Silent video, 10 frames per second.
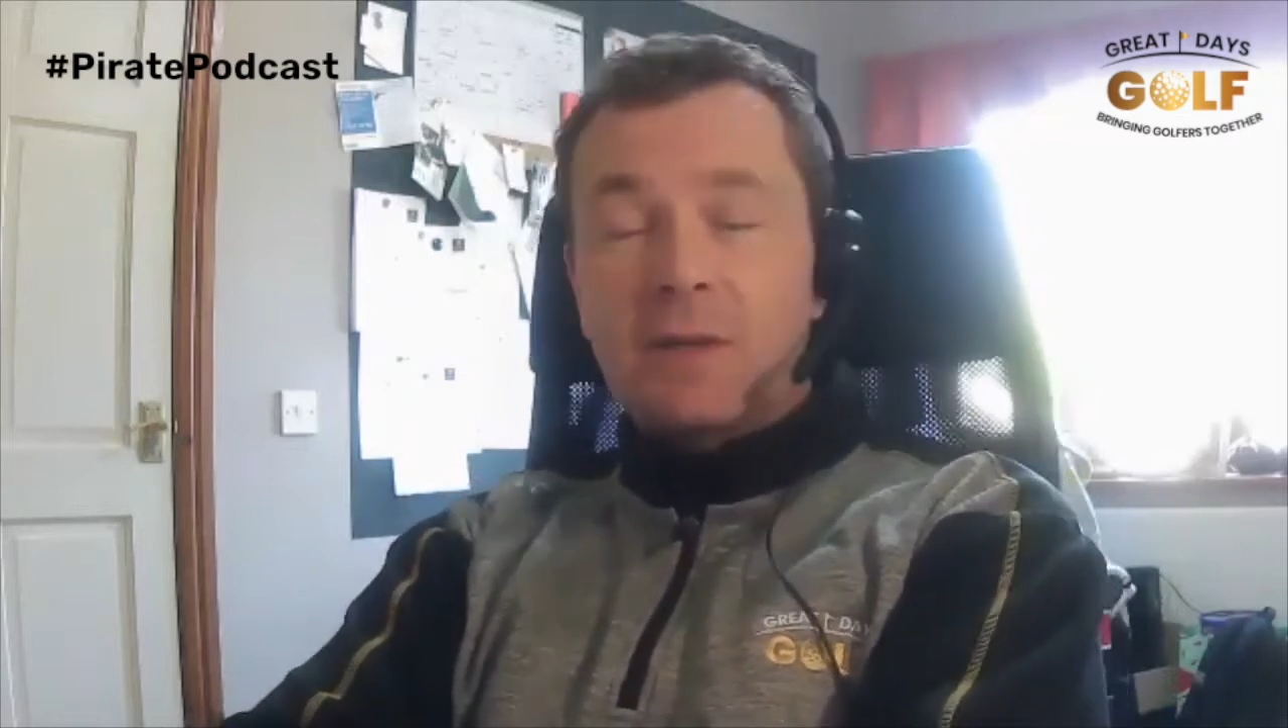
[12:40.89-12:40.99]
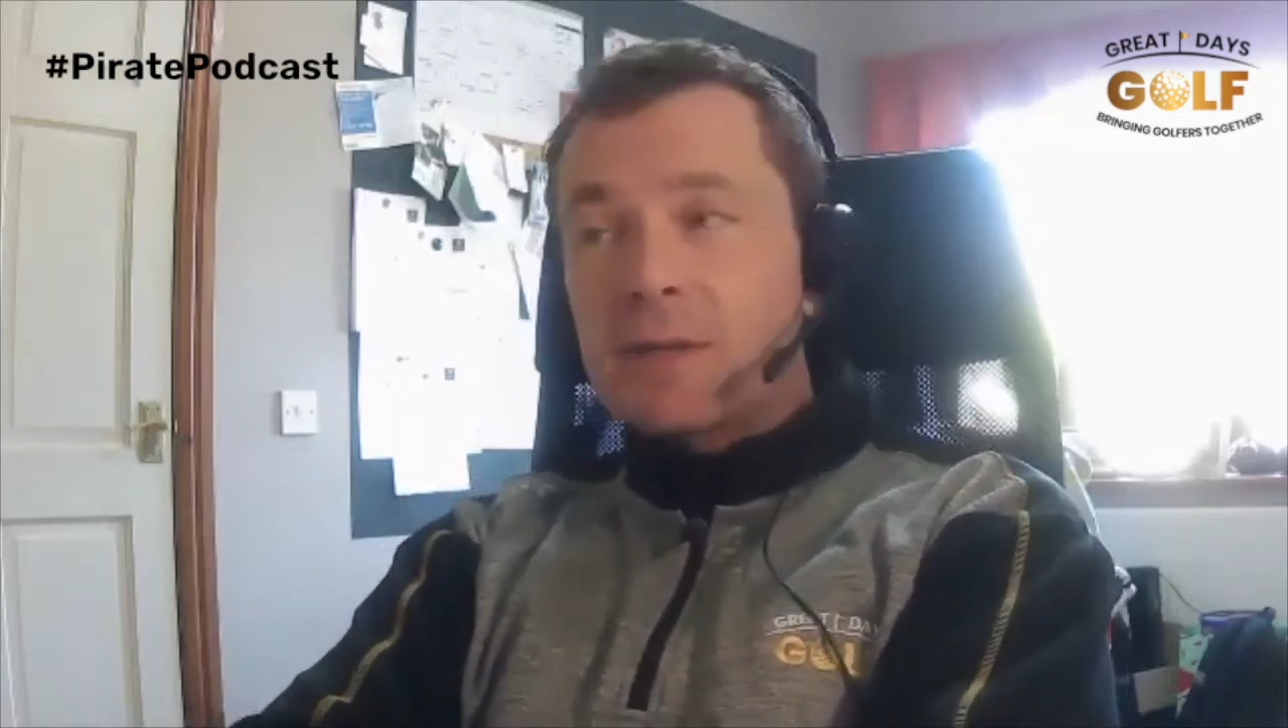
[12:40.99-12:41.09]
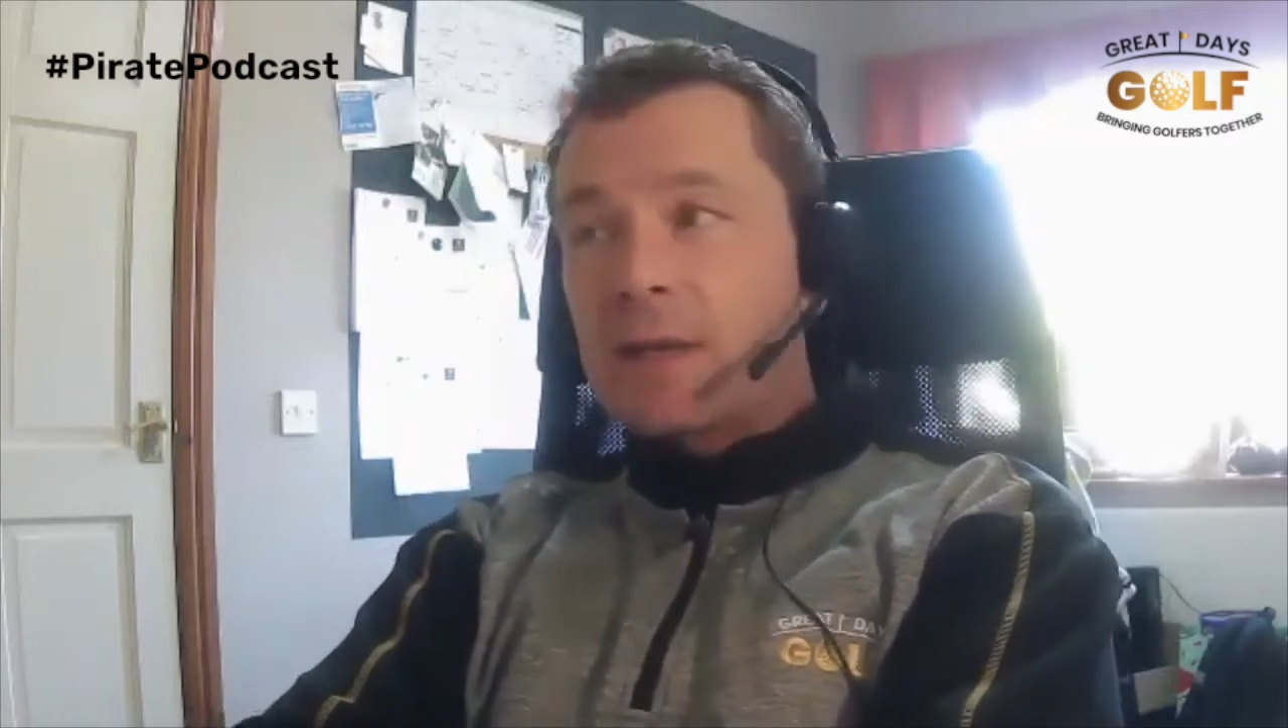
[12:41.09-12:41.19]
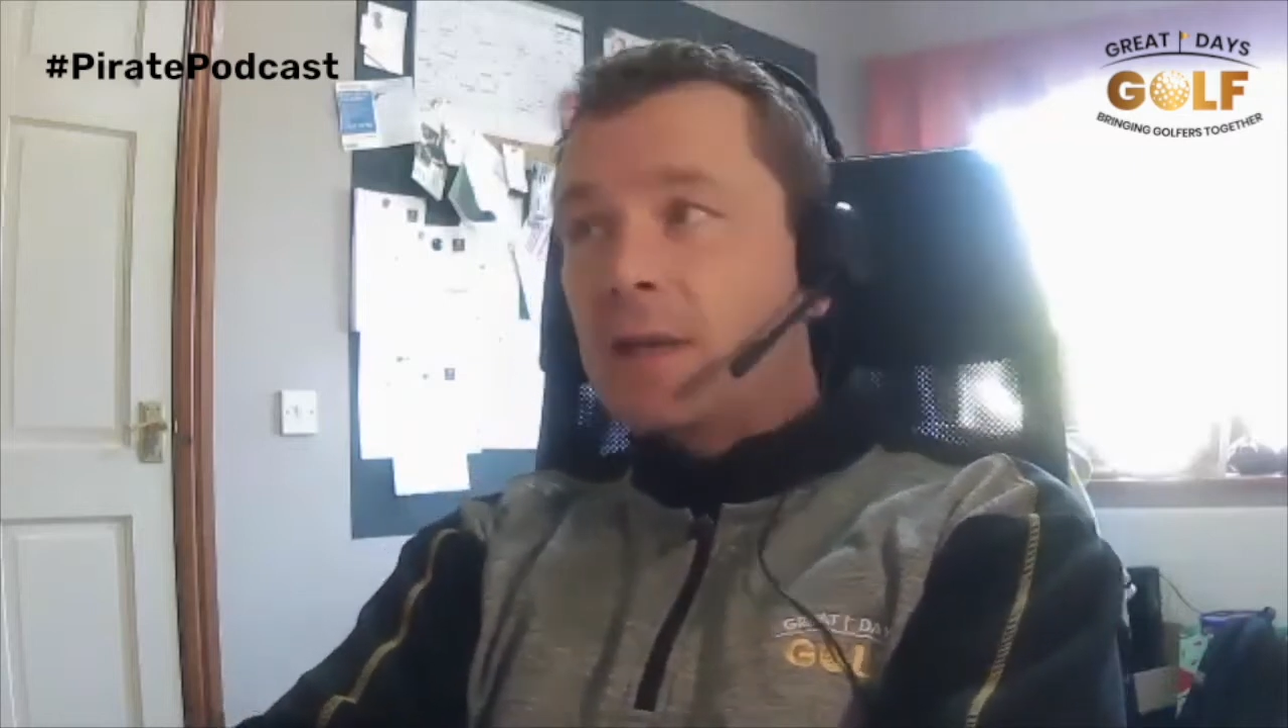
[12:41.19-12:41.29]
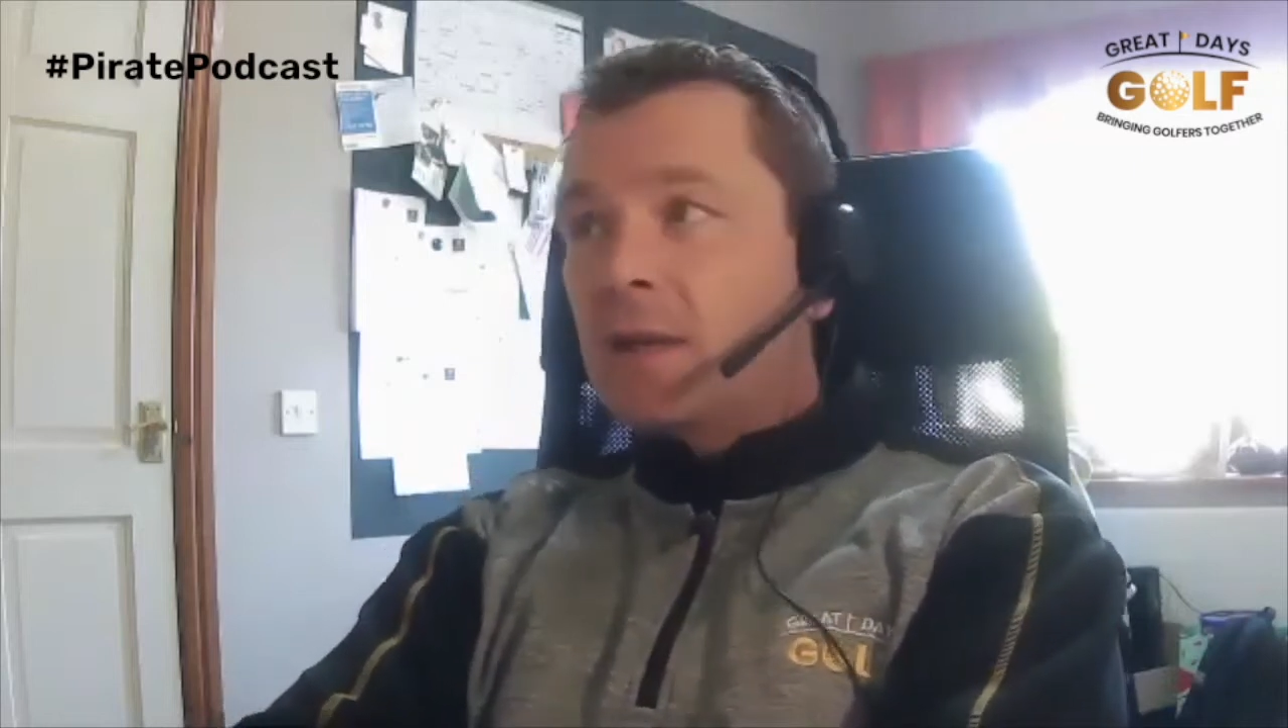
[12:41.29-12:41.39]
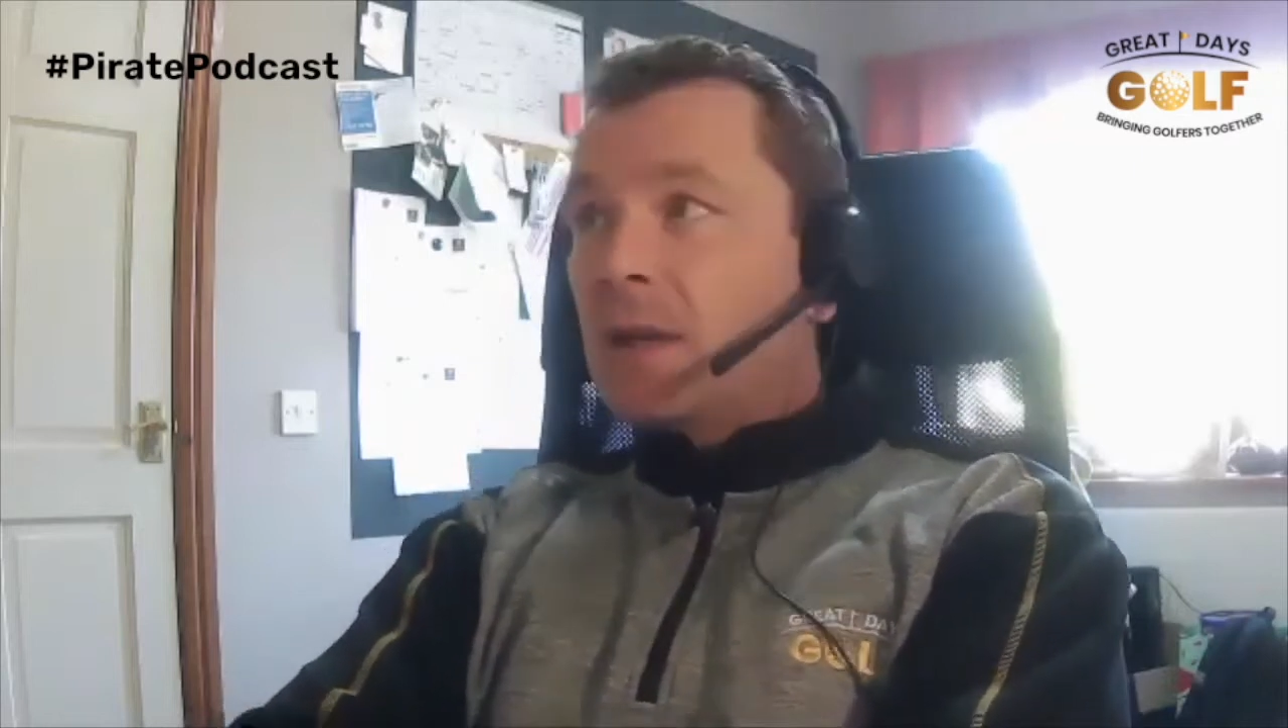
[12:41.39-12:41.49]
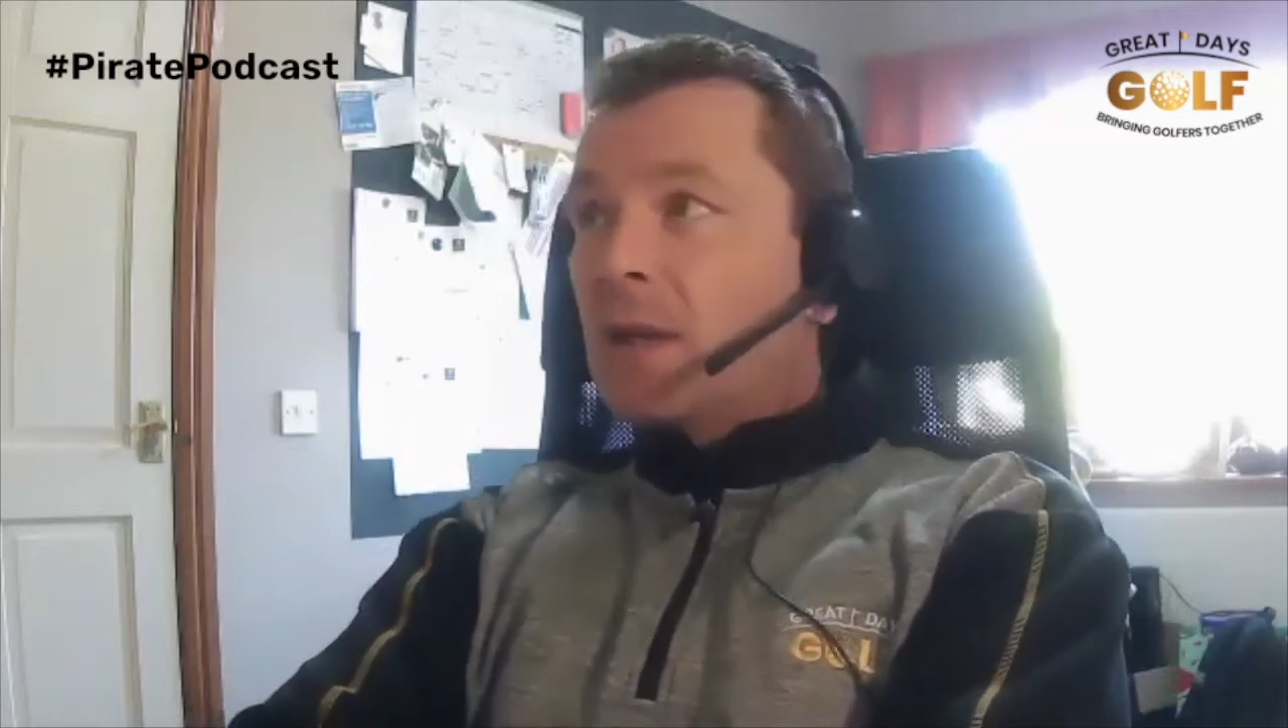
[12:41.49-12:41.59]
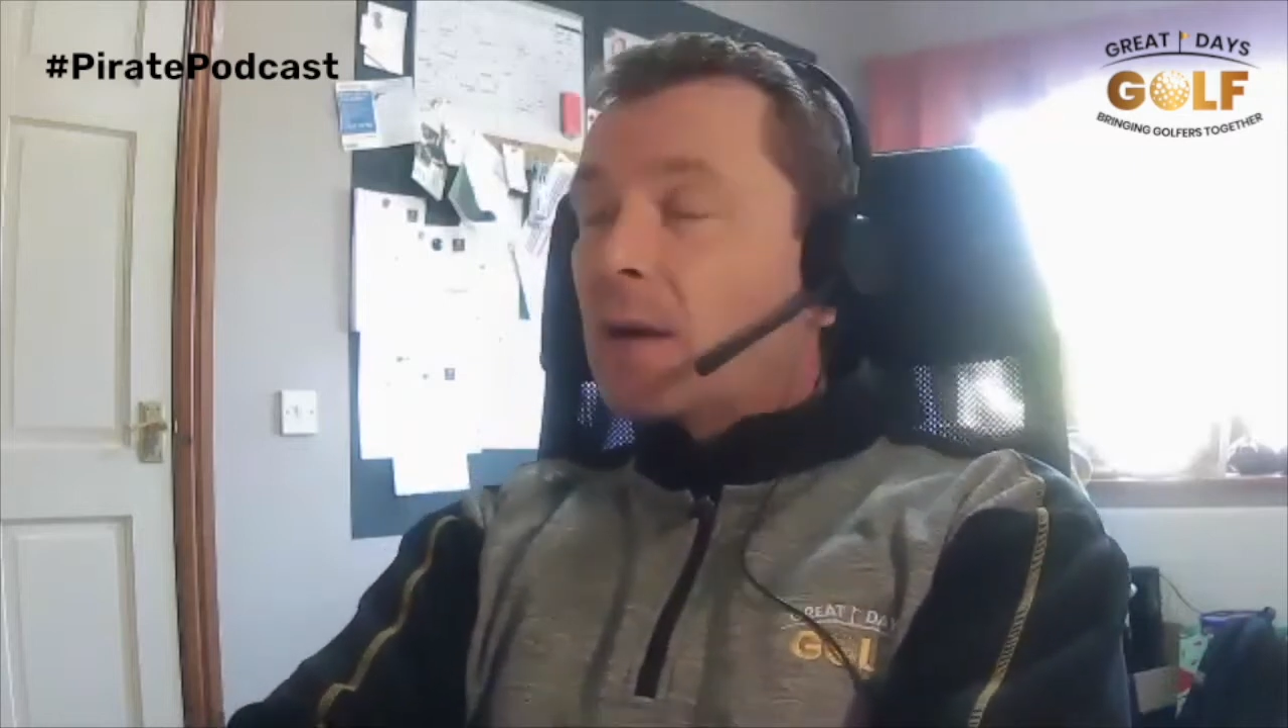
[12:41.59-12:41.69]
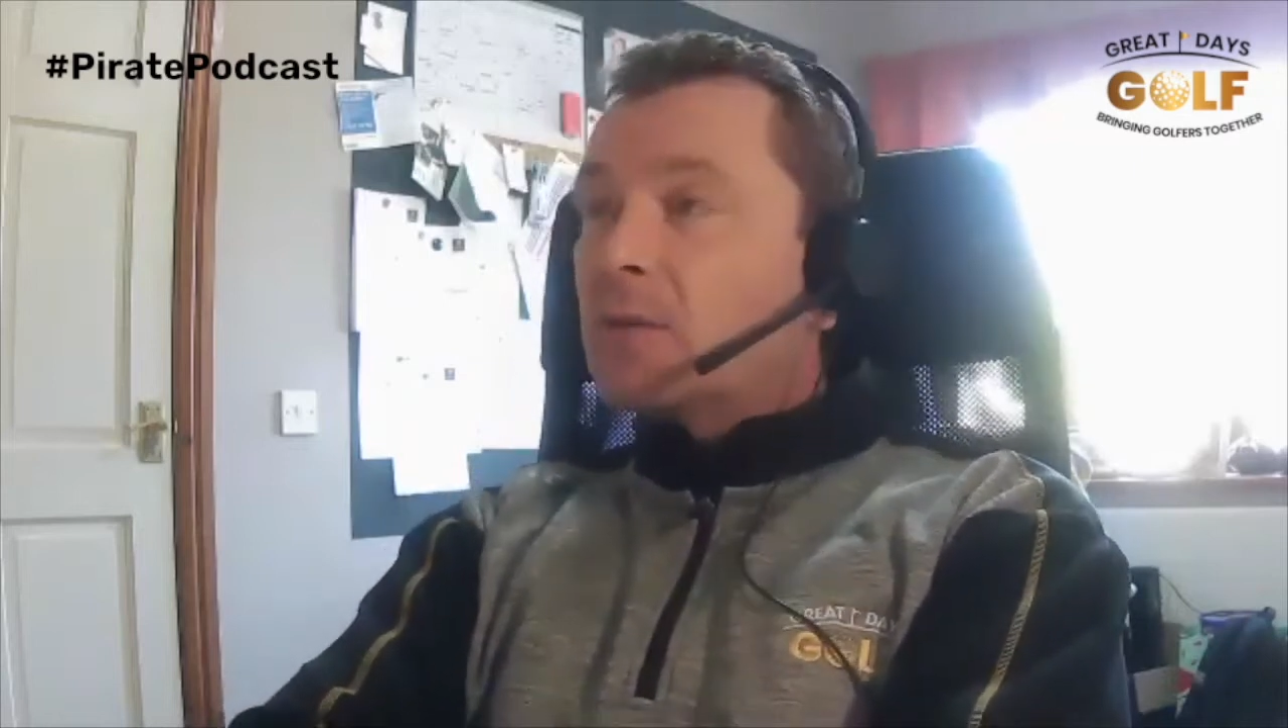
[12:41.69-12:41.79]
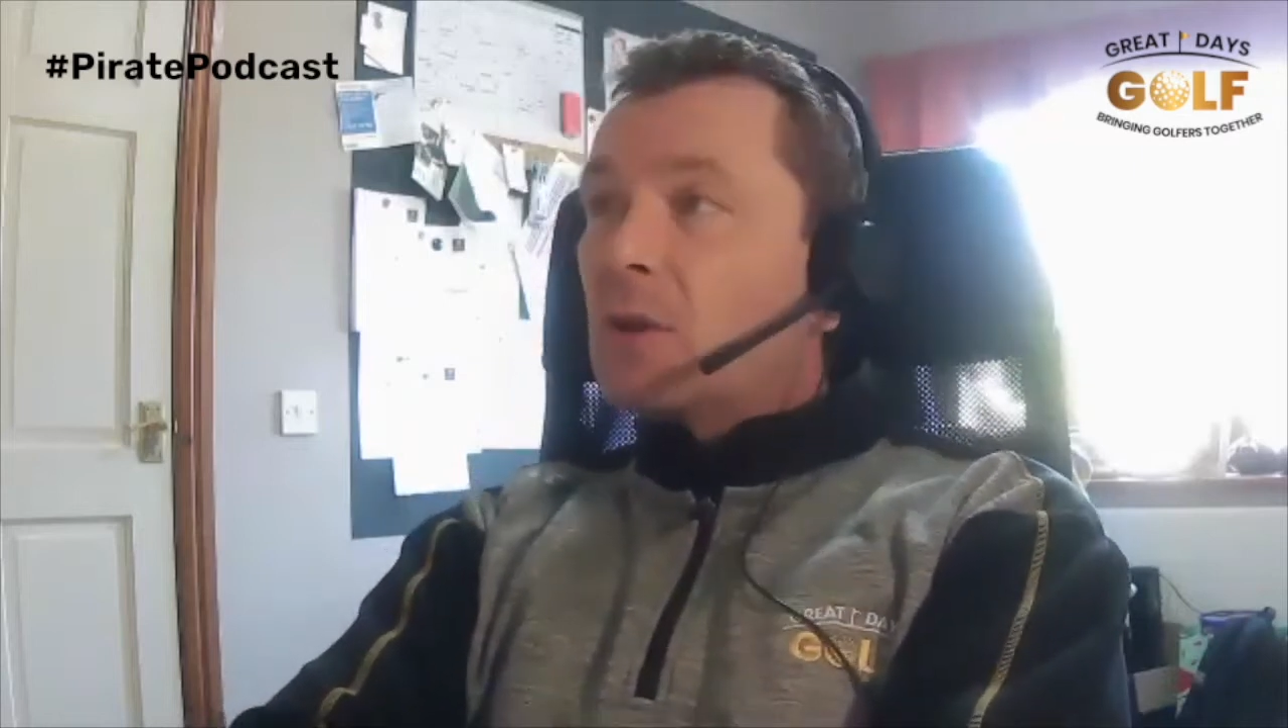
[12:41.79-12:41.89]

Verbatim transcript: I was getting I was